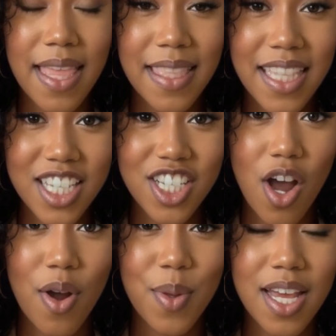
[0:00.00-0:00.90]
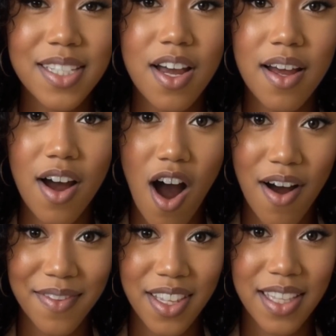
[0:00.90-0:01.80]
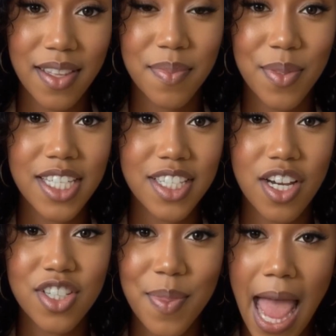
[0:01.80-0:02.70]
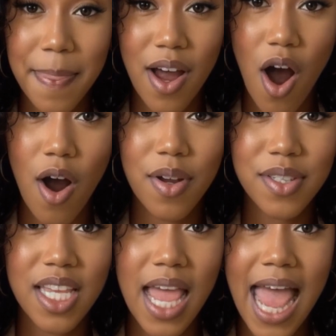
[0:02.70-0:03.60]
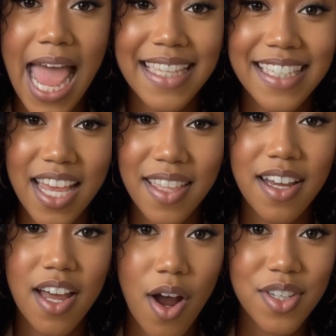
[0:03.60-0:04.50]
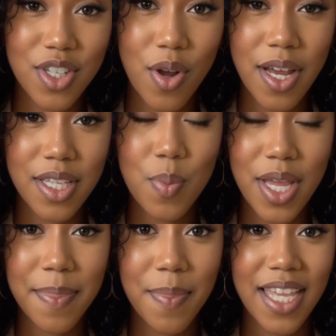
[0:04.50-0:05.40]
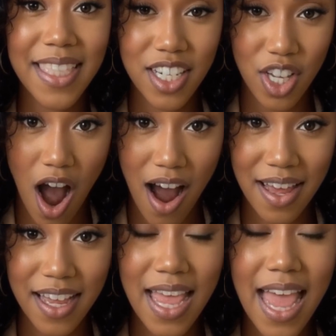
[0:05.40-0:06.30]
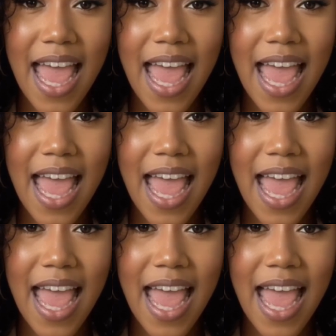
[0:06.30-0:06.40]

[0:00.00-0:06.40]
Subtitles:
This show runs on coffee, research rabbit holes, and Southern ghost stories whispered in the dark.